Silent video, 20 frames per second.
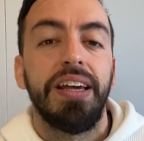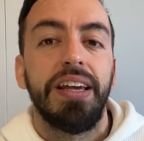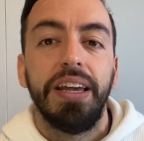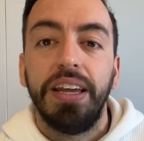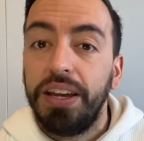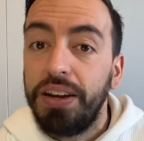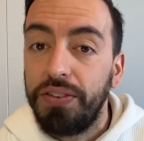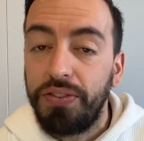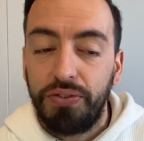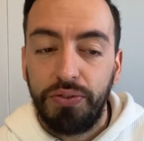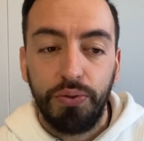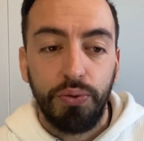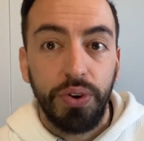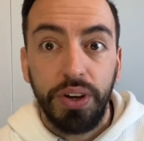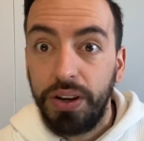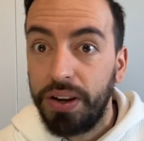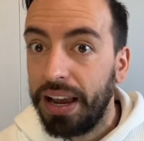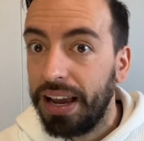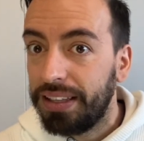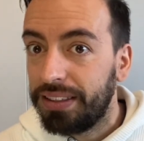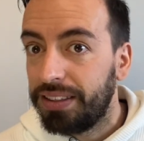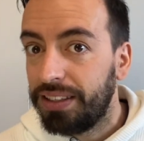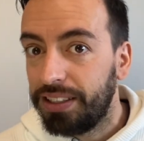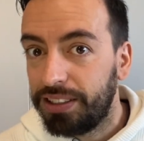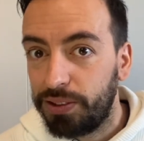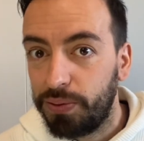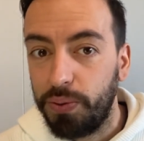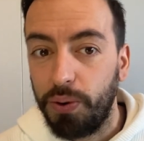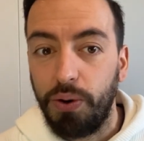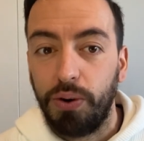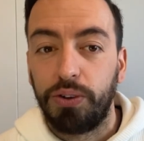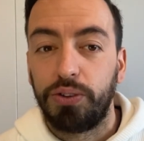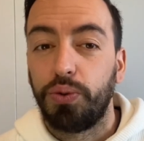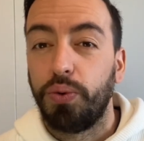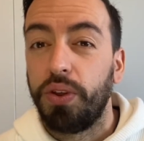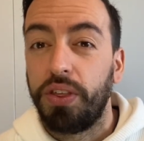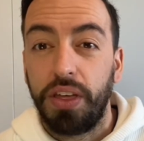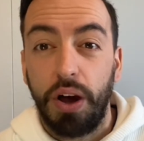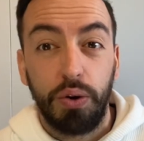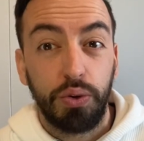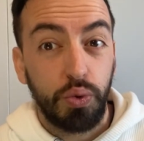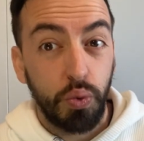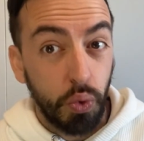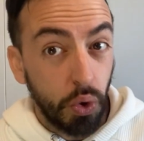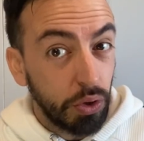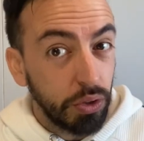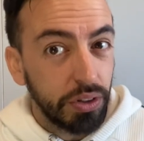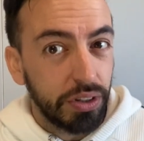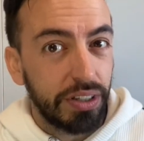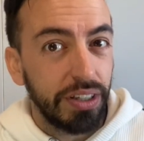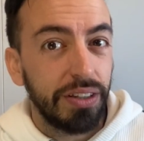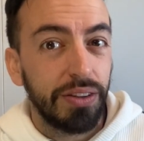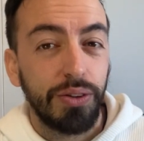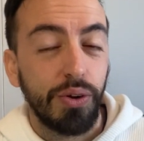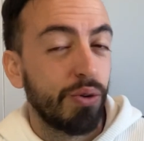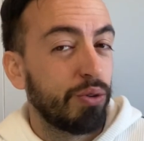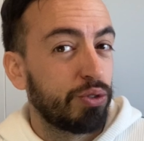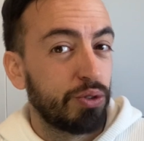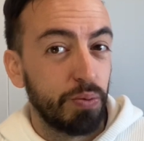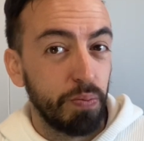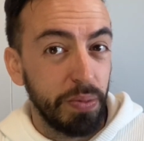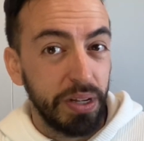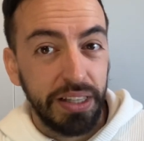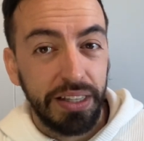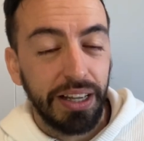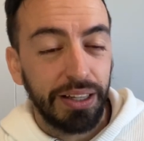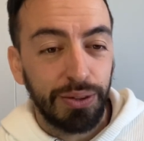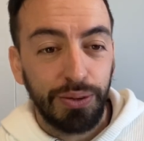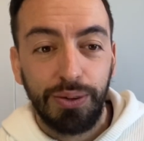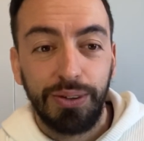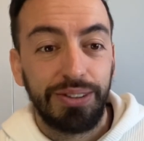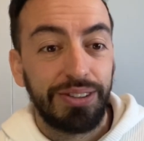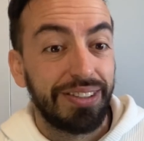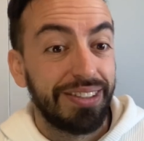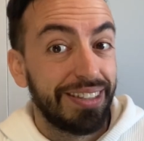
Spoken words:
If we get this box without wanting those miniatures,